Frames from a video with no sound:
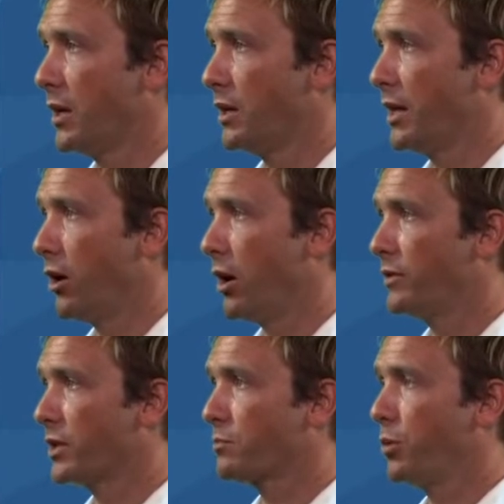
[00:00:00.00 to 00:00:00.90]
Now, I've
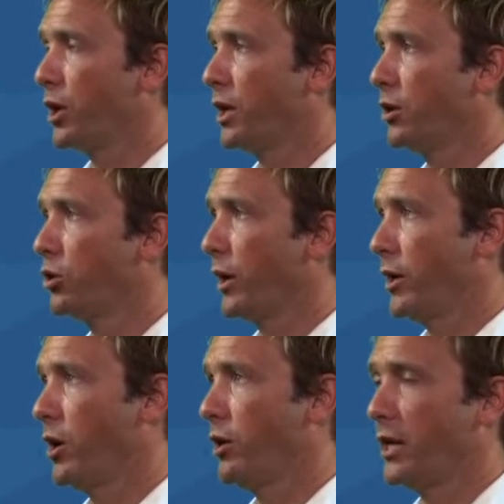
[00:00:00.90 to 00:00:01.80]
just put a little quick
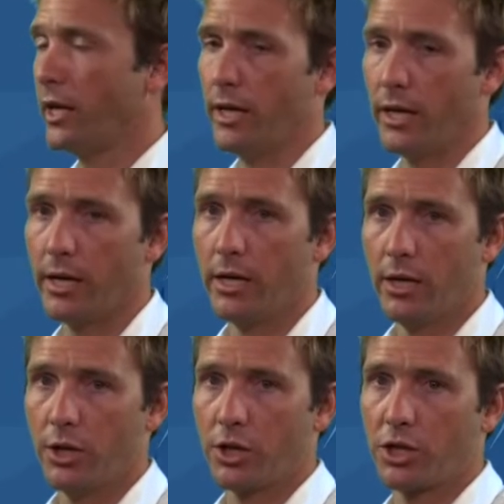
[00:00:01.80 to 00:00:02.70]
note in here
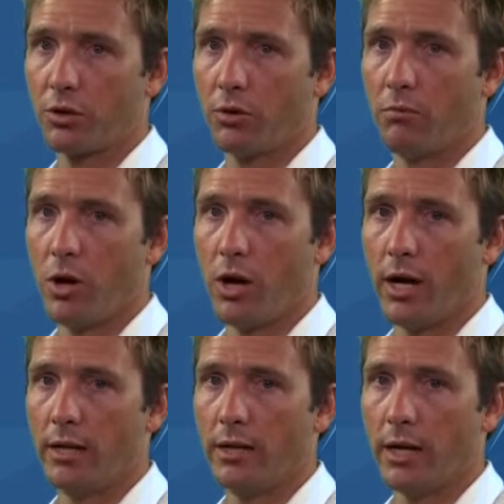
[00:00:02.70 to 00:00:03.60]
just to
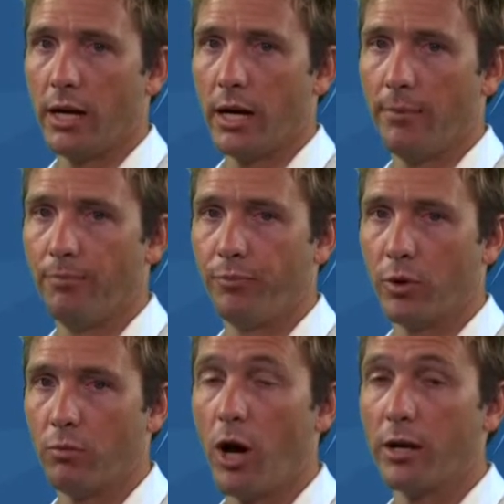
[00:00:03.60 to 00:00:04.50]
remind
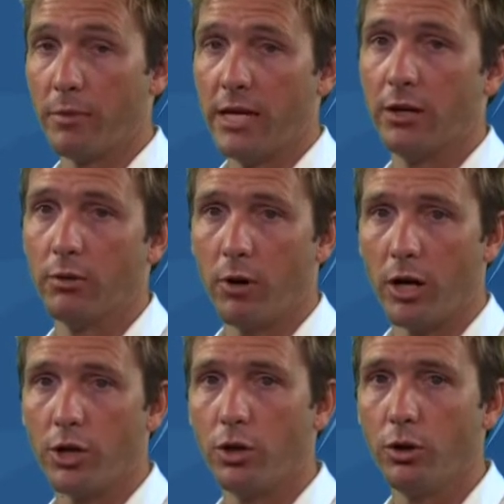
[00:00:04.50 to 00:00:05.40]
me and
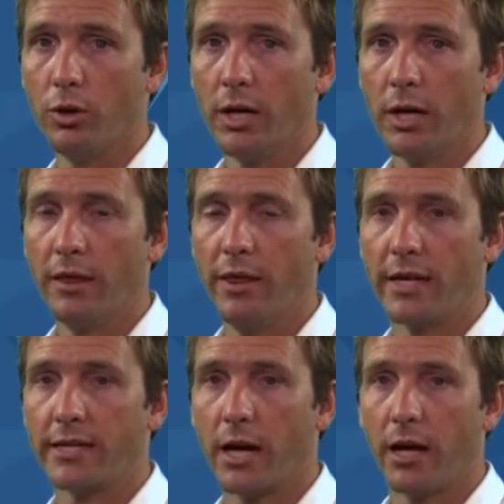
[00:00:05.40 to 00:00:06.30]
remind you
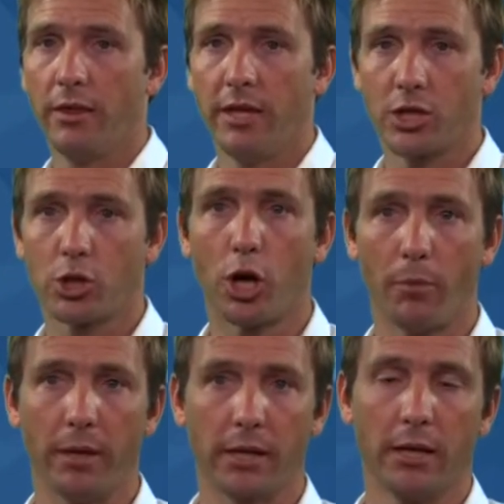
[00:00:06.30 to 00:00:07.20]
that this
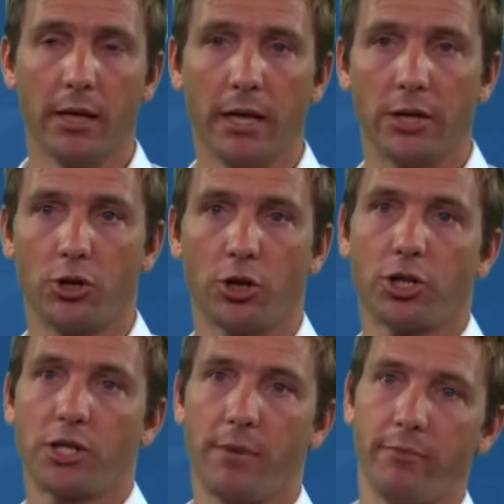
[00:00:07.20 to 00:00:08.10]
topic is not
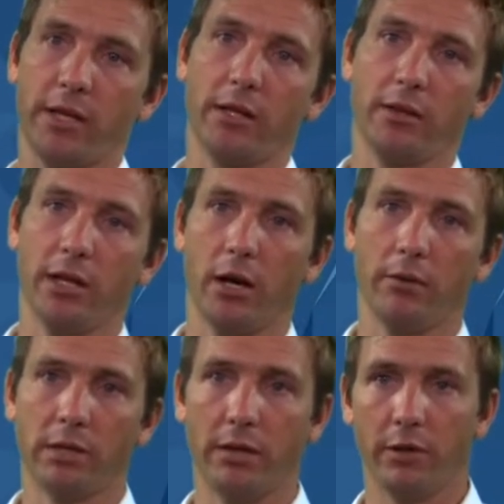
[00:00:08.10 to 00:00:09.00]
just something that
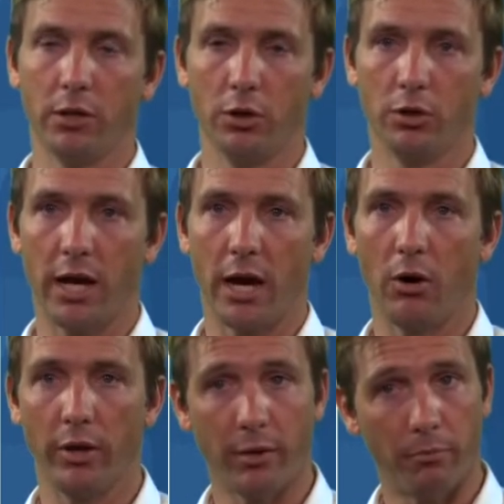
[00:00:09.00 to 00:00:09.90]
I'm giving you now
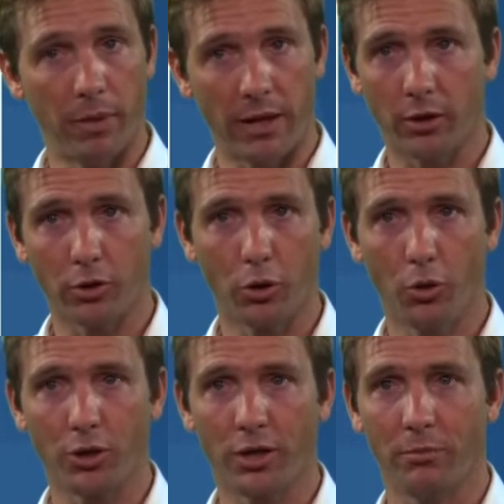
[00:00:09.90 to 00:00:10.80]
and the
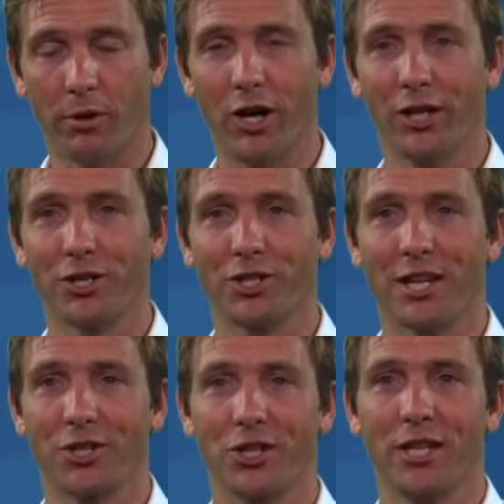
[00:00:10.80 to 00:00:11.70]
core to the biology
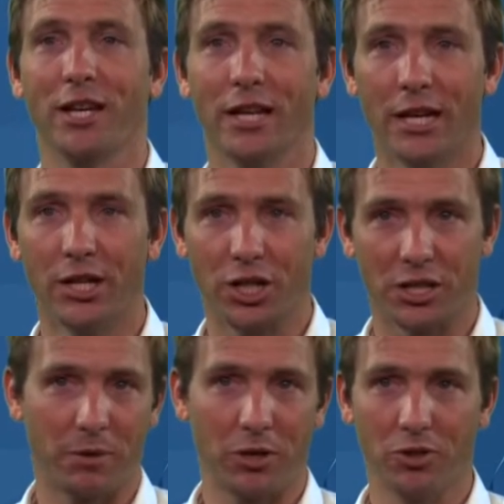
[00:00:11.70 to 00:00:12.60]
section here just
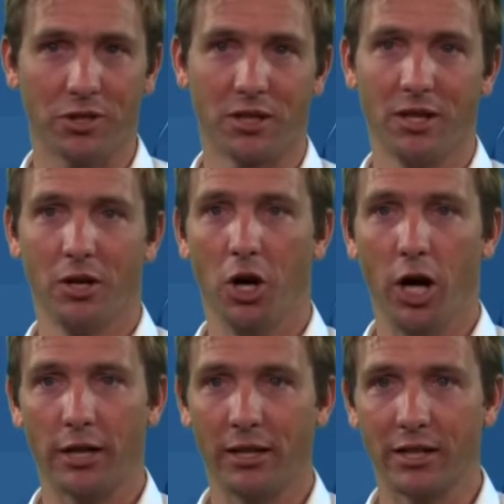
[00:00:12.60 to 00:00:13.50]
because I
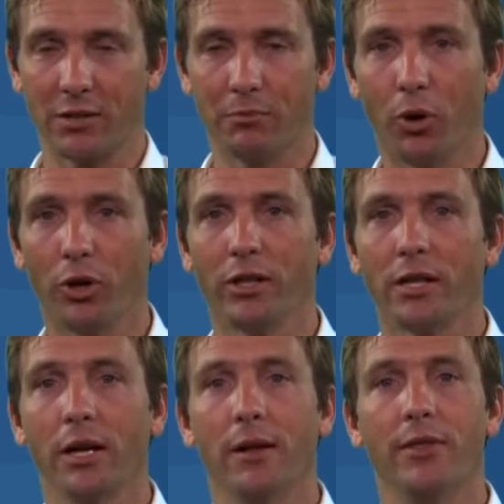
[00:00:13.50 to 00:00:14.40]
think it's important.
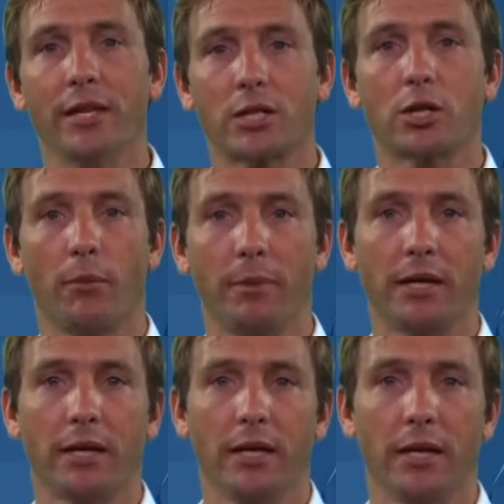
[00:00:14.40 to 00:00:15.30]
This
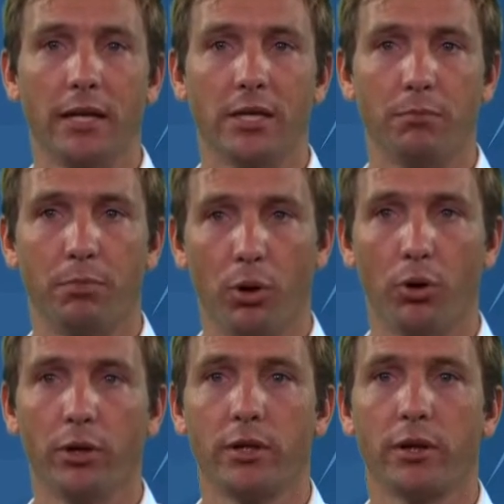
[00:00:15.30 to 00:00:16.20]
topic is
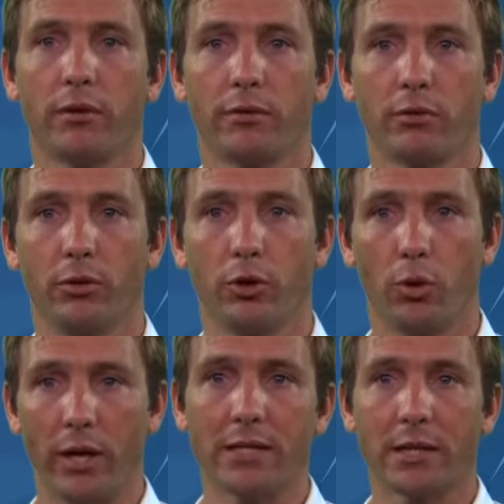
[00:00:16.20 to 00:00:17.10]
important through
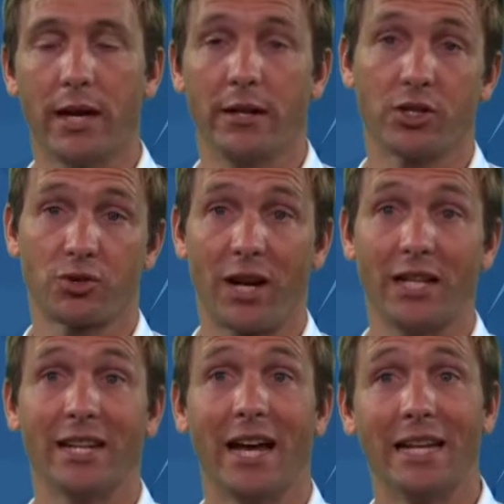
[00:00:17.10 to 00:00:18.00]
Queensland,
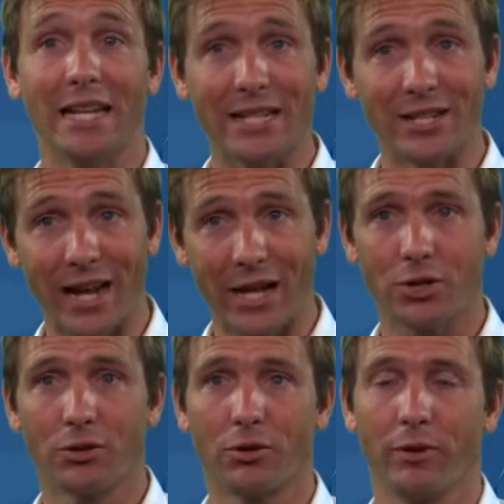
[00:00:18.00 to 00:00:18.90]
Australian and
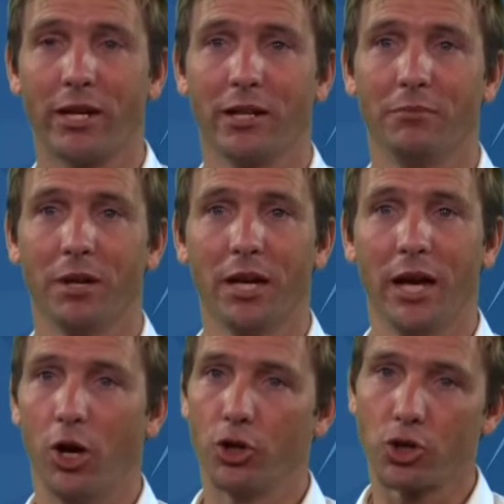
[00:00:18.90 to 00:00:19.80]
international curriculum
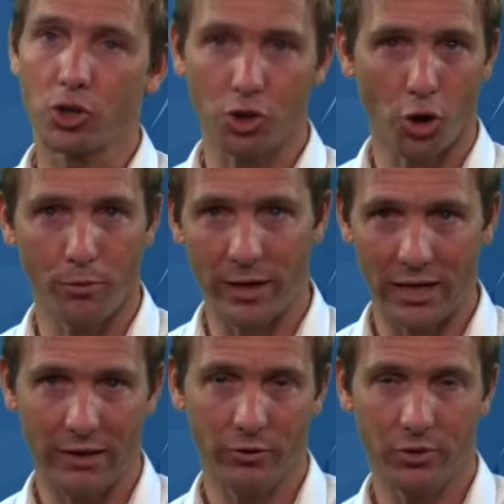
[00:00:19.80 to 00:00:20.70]
on so many
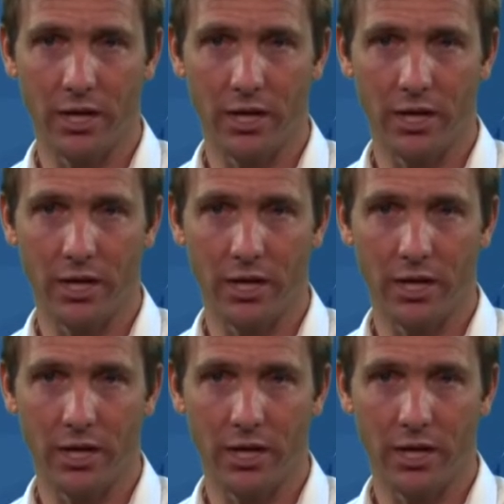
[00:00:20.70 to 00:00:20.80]
levels.